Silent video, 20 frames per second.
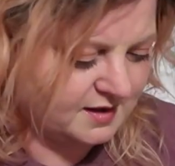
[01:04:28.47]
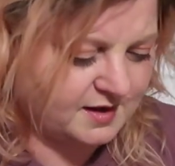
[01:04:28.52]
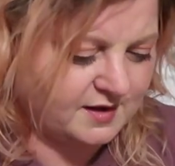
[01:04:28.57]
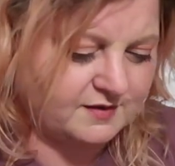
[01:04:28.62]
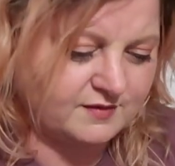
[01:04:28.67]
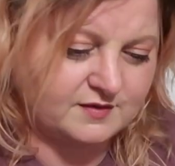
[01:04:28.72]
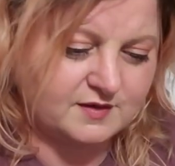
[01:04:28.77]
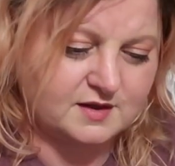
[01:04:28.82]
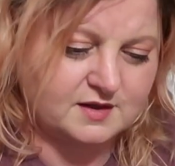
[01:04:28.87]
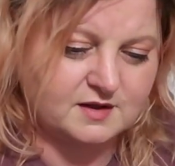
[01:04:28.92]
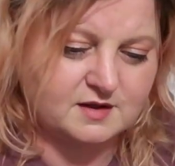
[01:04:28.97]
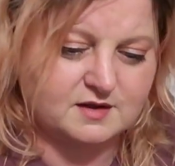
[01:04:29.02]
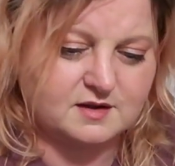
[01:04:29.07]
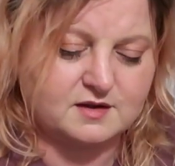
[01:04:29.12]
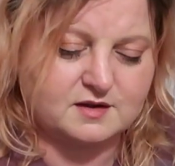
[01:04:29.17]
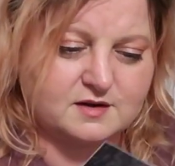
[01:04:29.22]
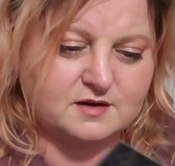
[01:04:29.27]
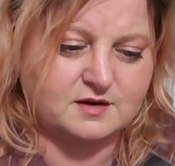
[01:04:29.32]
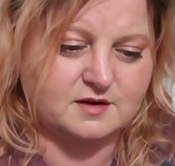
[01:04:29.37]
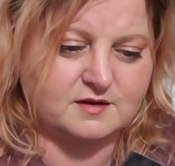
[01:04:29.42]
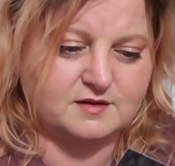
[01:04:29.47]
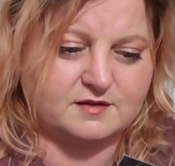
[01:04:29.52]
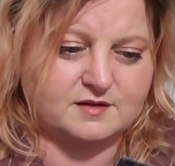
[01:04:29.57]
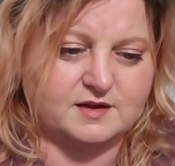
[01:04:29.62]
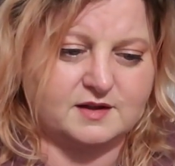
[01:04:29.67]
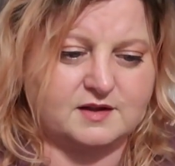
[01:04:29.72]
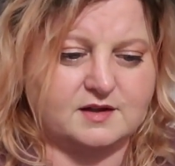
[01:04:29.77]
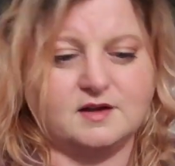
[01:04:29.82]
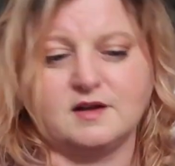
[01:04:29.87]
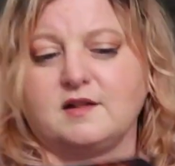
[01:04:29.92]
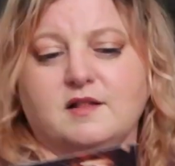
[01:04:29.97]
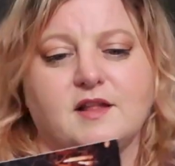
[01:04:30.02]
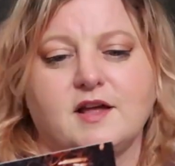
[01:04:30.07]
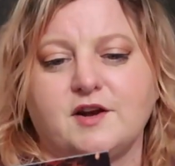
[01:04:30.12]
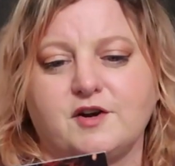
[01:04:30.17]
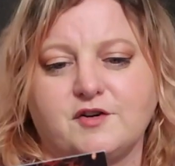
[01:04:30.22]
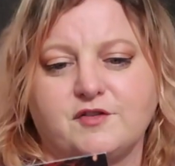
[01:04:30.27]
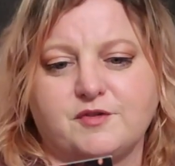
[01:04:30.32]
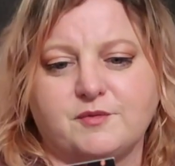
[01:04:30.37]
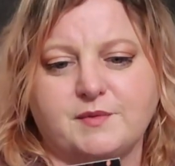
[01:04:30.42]
And then the
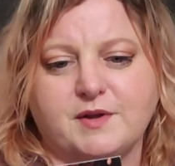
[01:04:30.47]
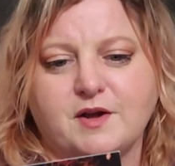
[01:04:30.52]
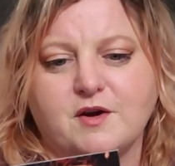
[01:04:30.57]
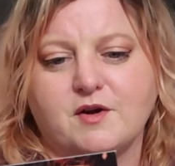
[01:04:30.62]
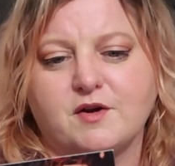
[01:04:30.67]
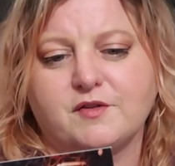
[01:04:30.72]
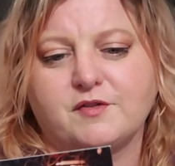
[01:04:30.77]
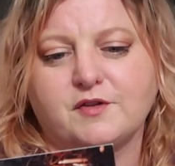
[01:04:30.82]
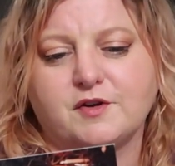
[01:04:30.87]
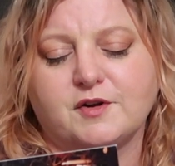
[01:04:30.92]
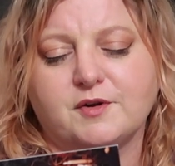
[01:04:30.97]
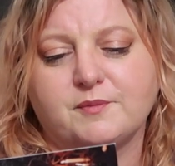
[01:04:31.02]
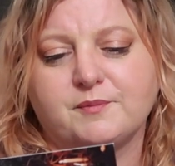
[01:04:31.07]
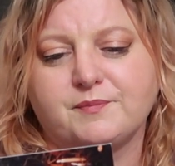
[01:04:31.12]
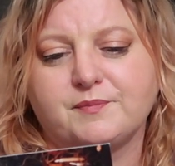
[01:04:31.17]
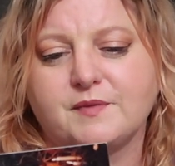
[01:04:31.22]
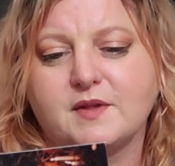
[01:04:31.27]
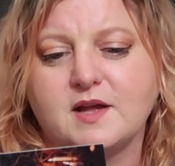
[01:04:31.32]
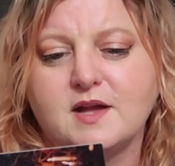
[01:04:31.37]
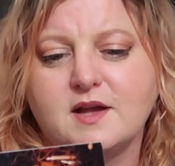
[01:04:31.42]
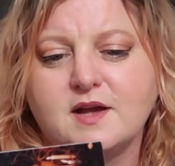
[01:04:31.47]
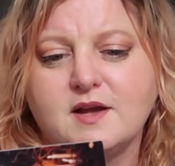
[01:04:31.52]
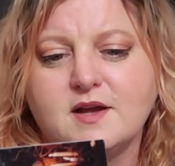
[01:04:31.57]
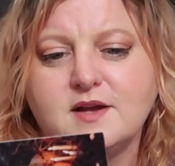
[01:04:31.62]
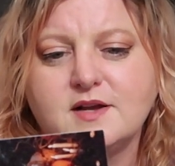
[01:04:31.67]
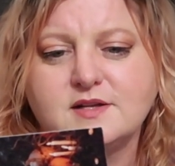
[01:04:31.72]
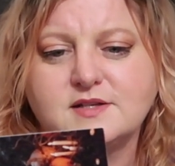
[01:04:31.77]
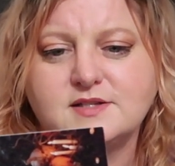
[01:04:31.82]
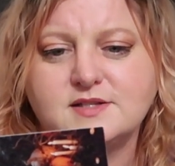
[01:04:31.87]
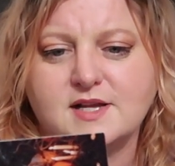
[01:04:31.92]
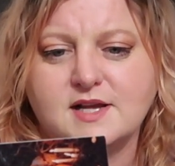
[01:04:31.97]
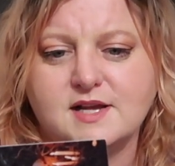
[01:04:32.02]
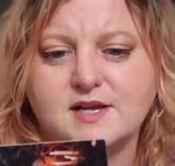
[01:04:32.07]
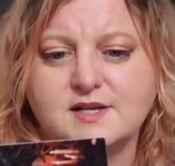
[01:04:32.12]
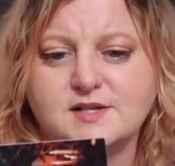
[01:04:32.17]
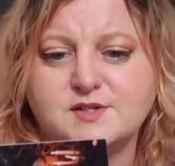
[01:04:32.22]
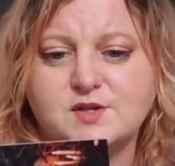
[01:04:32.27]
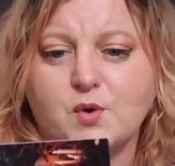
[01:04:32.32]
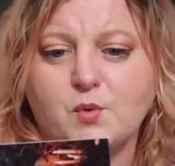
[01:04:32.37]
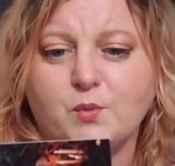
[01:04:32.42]
letter from the author.
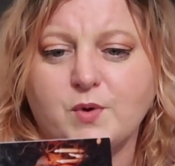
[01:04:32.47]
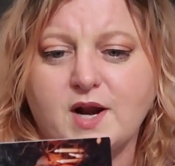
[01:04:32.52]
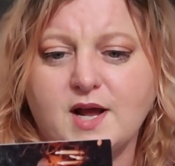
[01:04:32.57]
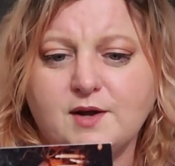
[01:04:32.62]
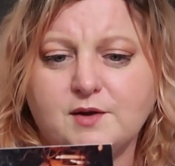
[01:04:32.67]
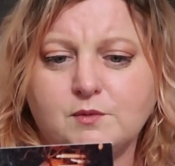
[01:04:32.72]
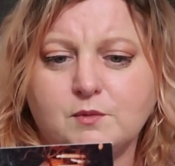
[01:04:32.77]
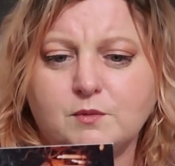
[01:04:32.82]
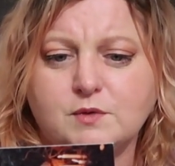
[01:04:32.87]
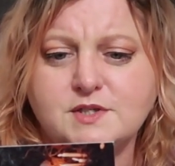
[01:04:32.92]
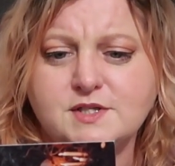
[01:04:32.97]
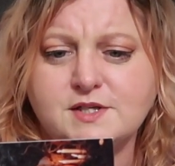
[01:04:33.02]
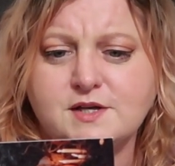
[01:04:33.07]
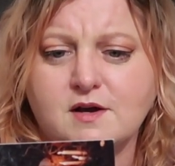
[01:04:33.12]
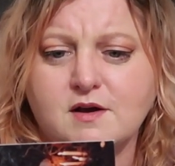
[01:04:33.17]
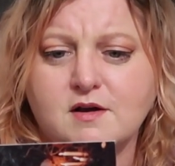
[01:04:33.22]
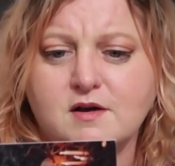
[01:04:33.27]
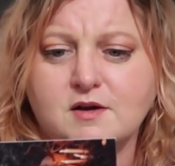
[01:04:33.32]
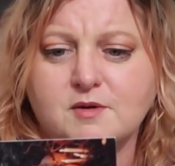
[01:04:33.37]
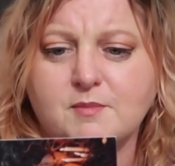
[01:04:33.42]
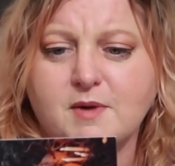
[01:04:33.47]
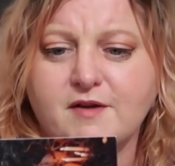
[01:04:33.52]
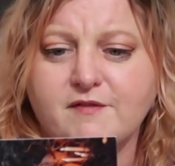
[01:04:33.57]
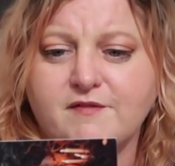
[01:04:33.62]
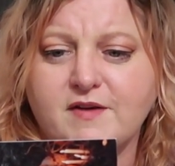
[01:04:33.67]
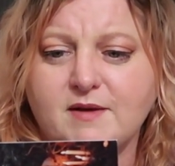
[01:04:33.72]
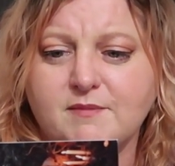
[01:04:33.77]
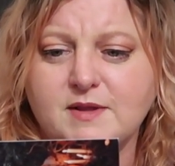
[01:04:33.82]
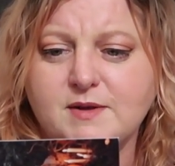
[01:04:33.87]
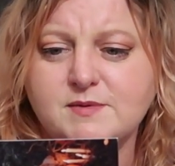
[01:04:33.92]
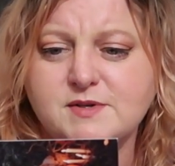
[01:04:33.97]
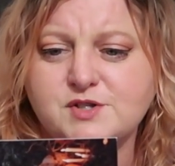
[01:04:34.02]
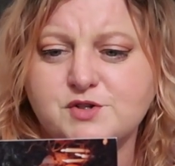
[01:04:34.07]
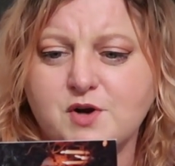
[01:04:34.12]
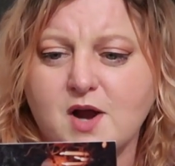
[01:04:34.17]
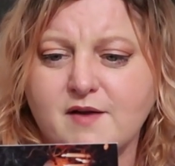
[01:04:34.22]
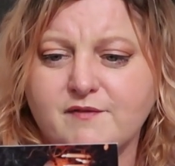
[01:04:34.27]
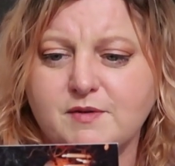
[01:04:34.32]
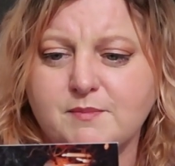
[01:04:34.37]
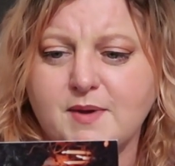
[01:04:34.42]
Says, when I was young, my family was
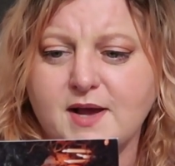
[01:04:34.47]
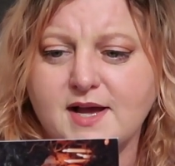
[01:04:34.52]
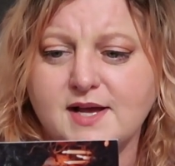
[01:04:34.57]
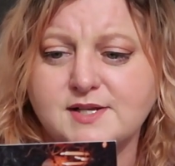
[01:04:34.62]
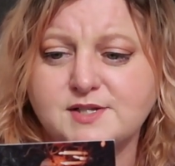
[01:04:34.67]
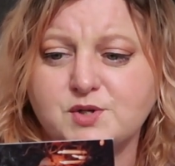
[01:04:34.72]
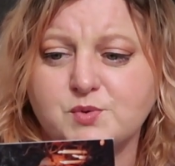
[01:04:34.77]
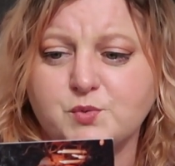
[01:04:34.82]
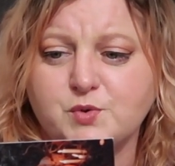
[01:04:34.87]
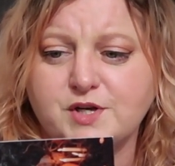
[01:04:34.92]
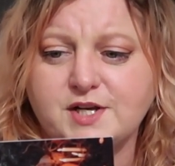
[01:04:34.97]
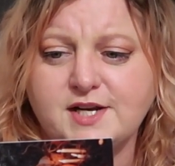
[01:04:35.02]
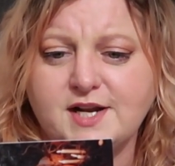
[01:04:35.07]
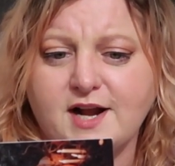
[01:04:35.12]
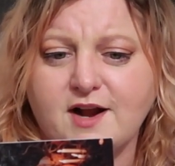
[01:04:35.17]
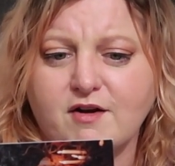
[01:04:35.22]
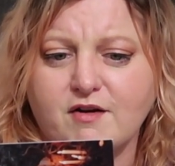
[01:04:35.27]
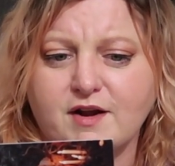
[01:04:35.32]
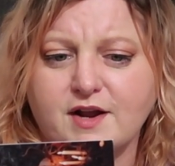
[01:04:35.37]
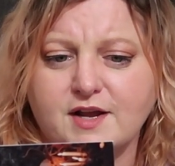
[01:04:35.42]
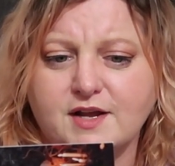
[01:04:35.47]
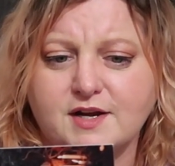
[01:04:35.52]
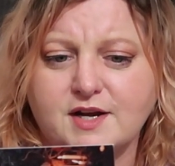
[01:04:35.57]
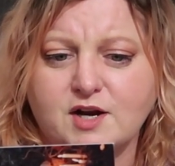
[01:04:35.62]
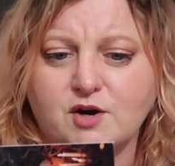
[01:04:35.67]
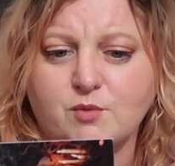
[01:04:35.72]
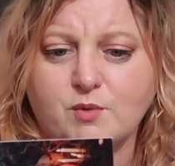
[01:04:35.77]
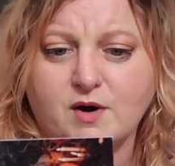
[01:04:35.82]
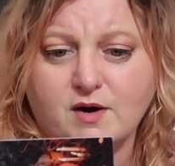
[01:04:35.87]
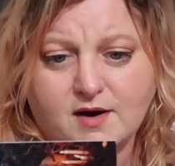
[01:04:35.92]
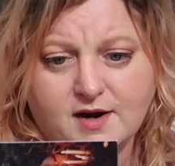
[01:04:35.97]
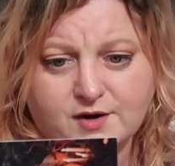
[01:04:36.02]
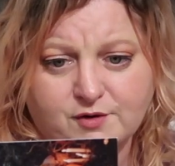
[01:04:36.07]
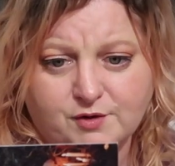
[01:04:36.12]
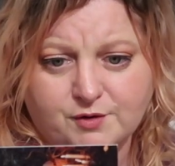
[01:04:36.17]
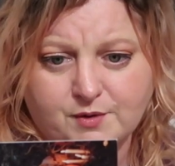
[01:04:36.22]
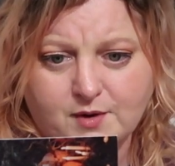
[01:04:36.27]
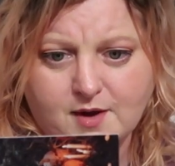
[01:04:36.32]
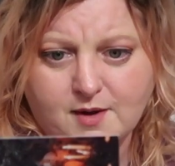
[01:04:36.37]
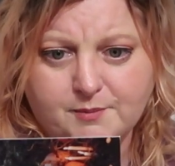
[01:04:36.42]
driving past a wooded area near where I
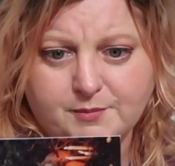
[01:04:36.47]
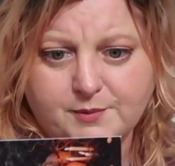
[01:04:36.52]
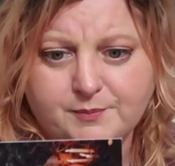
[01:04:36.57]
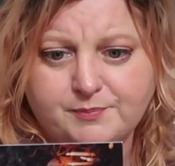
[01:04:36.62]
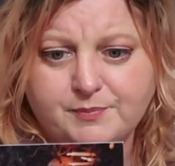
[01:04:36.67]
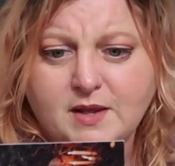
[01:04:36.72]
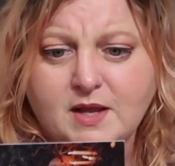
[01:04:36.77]
grew up.